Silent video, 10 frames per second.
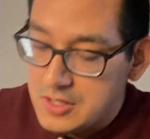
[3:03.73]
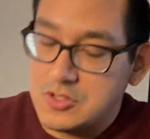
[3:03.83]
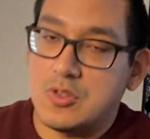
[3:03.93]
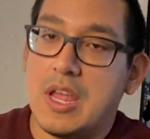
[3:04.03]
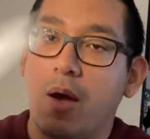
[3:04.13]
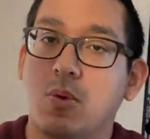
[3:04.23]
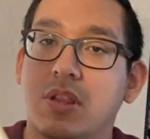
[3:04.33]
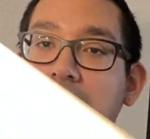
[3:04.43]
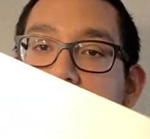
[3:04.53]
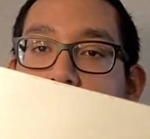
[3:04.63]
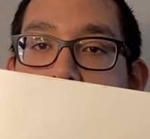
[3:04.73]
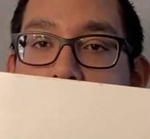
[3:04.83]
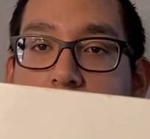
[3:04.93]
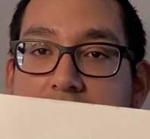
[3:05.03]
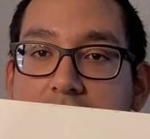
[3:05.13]
So now we're left over
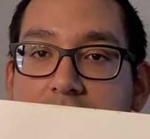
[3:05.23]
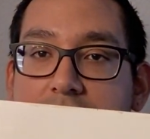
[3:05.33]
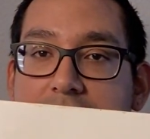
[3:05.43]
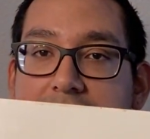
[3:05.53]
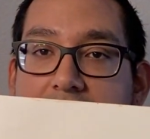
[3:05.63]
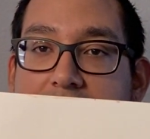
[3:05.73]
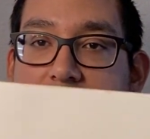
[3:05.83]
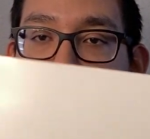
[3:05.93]
with 10